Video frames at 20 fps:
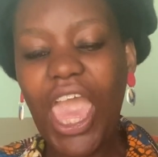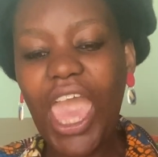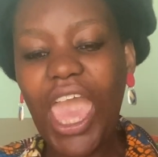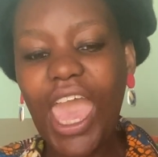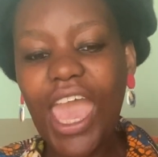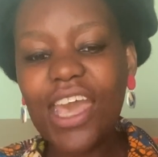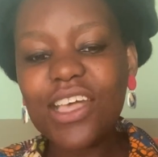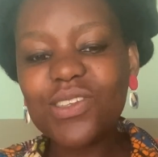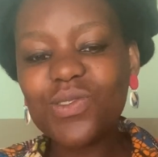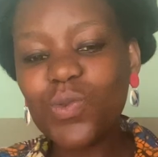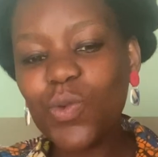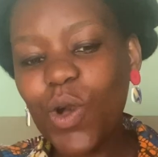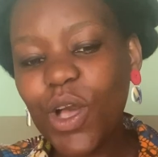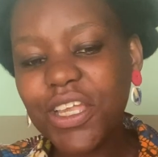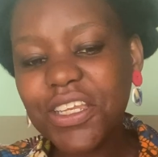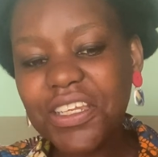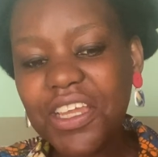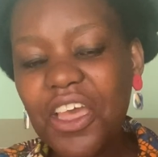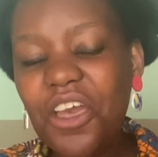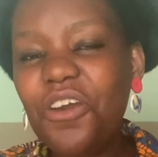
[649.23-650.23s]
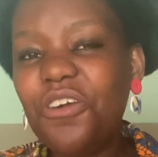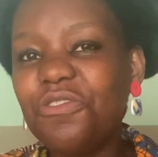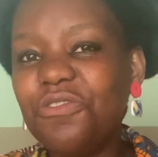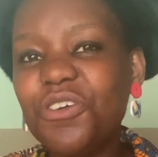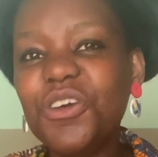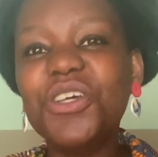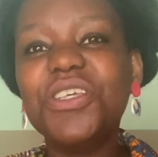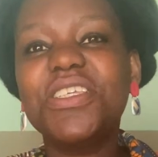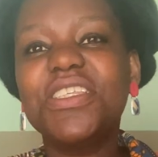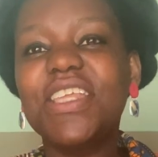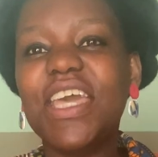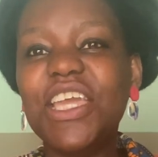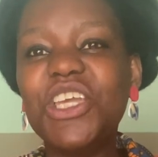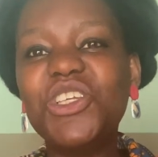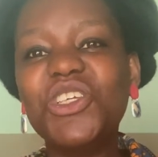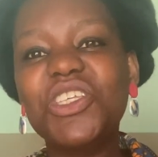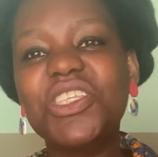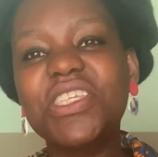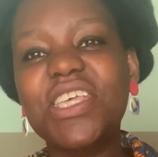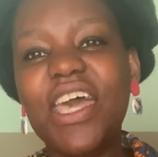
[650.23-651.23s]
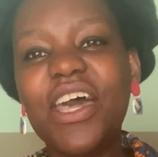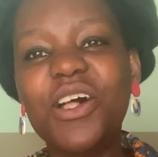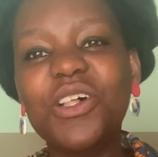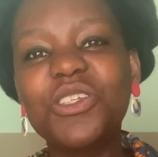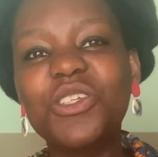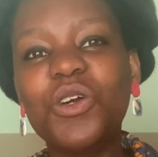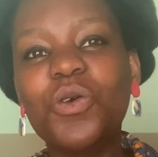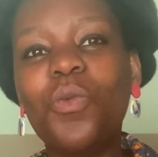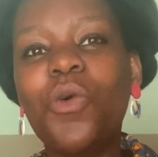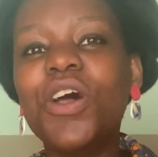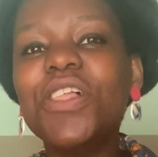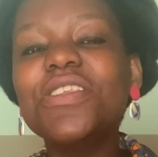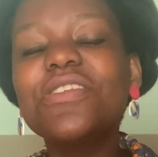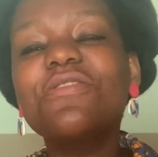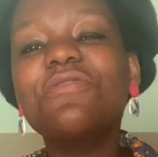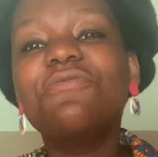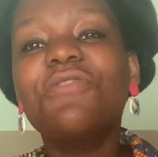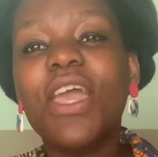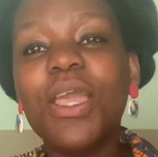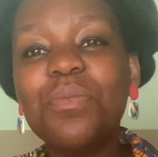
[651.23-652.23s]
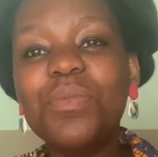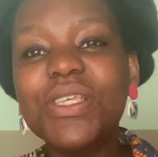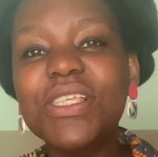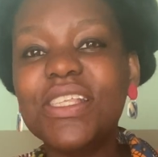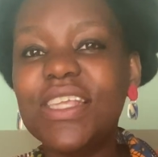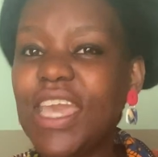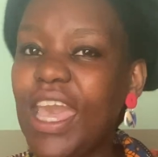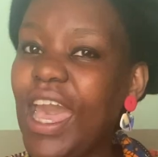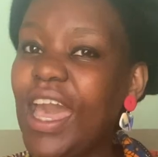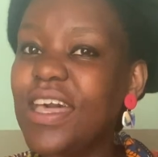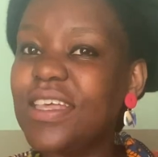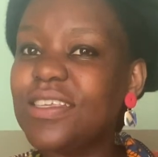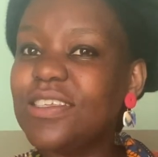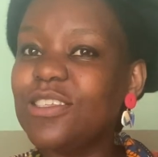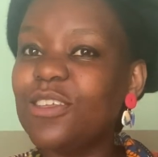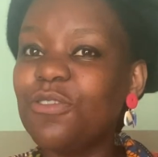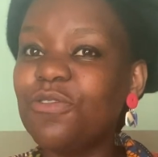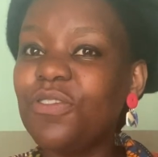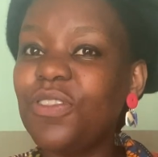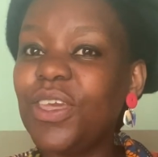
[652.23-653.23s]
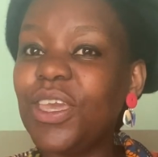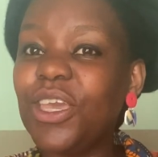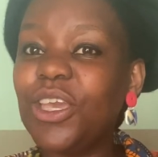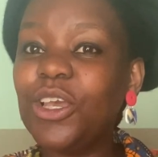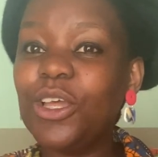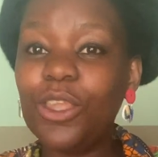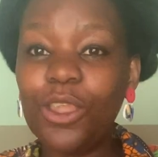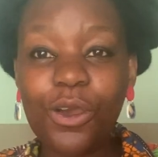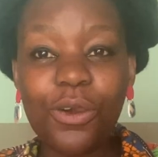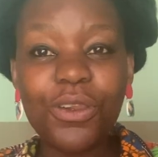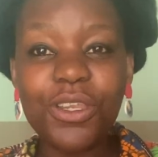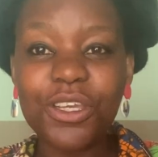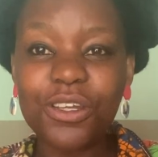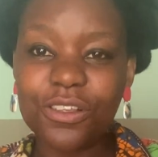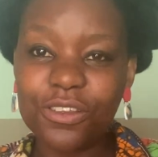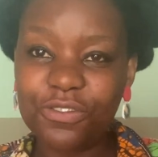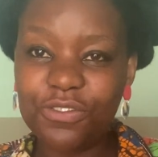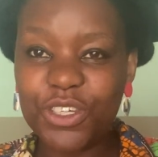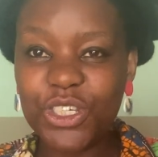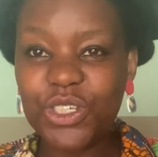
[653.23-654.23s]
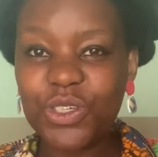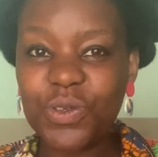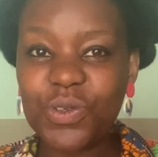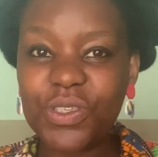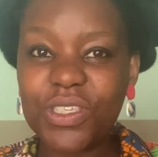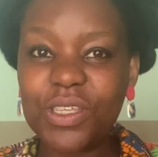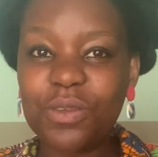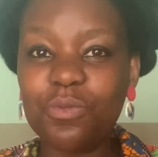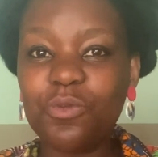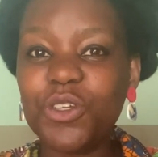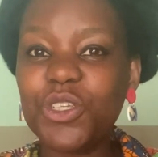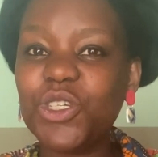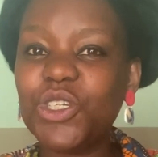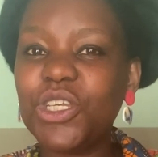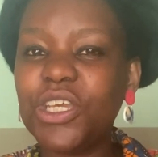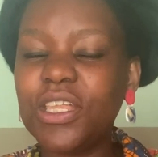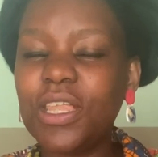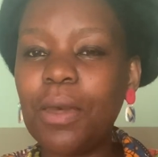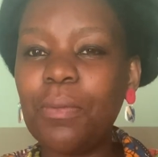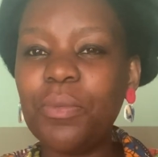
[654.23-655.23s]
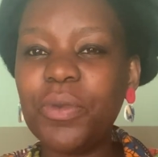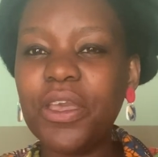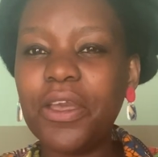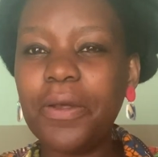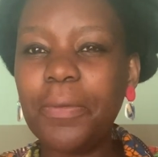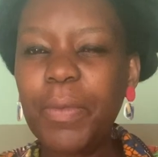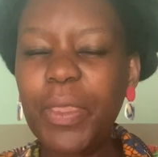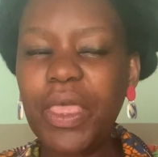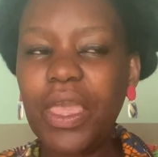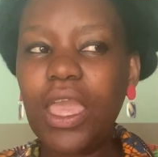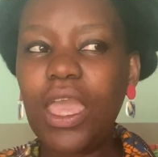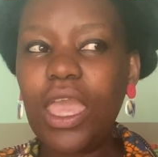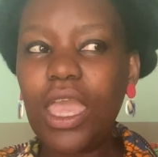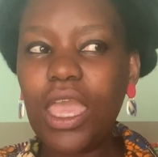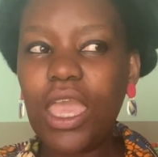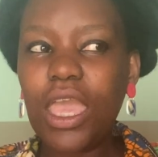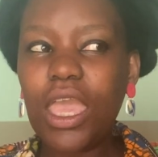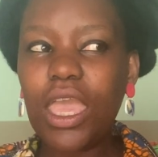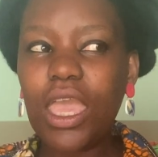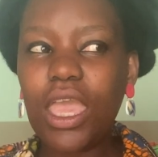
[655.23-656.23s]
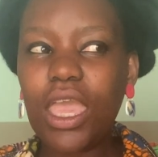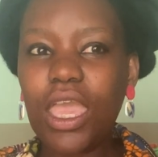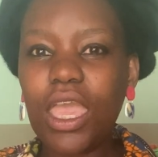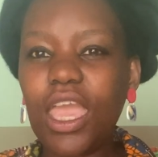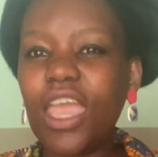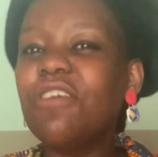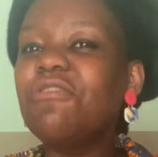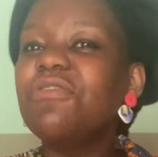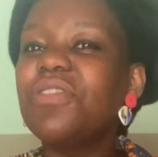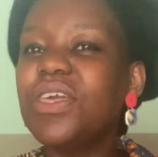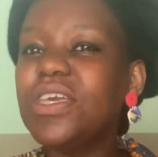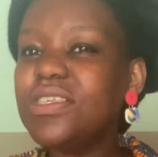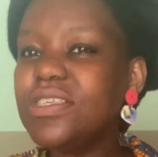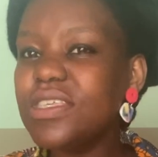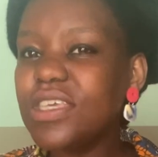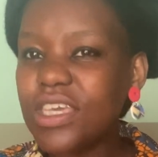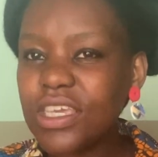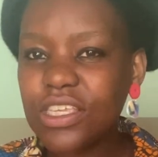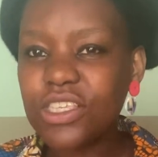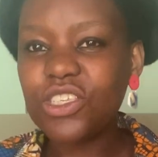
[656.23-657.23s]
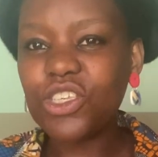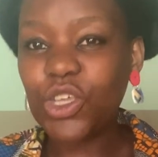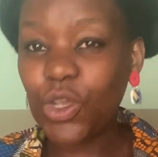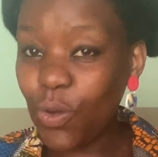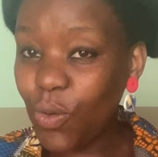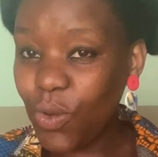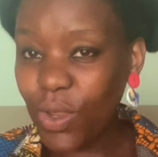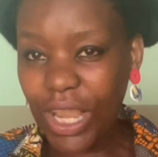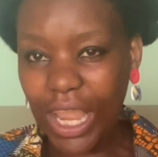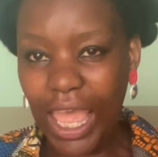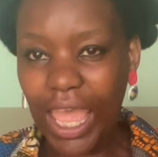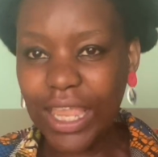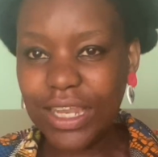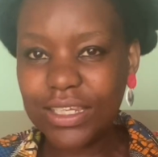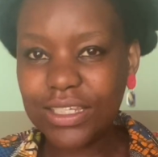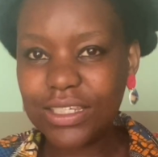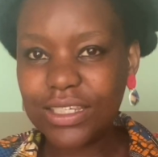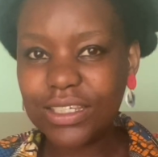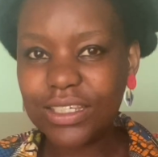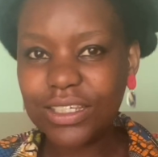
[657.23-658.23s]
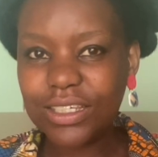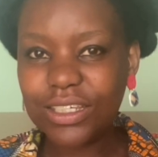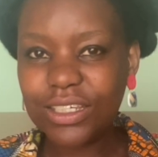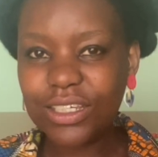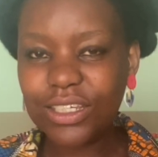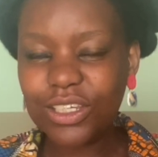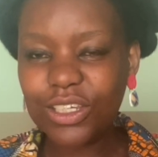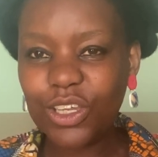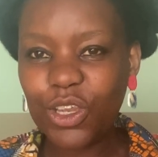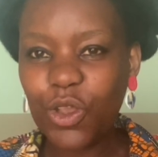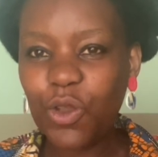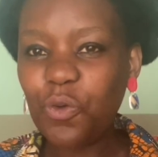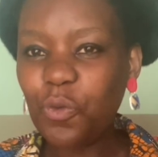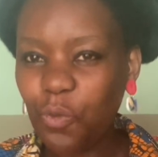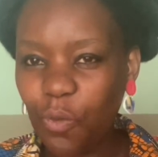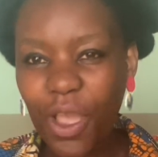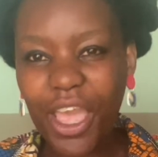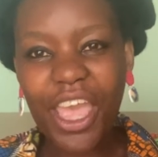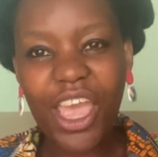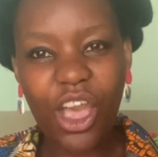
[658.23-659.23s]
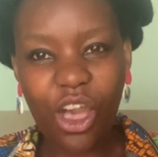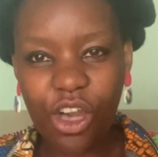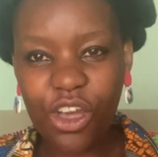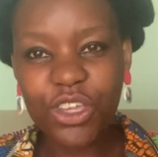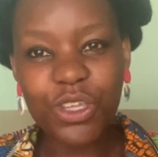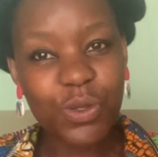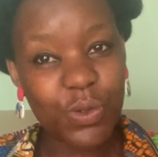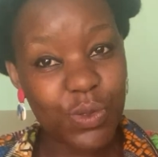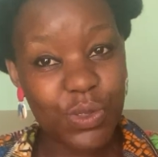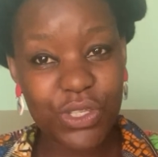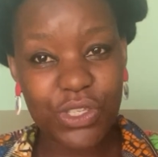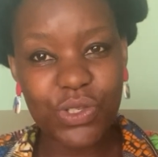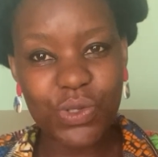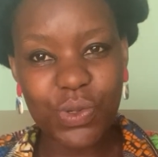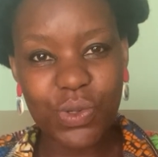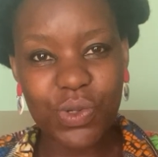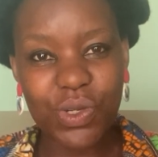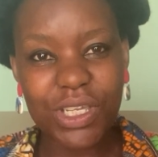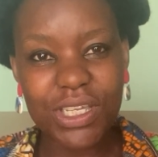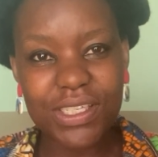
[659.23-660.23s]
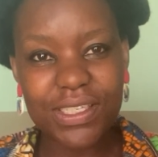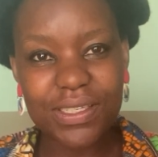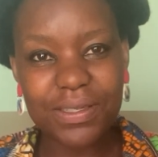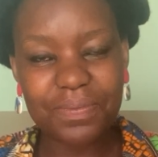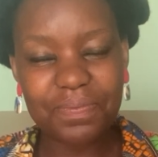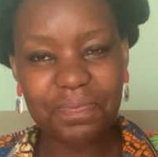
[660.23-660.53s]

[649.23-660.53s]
As one First Nations elder once famously asked of the colonial officials in British Columbia, "If this is your land, where are your stories?"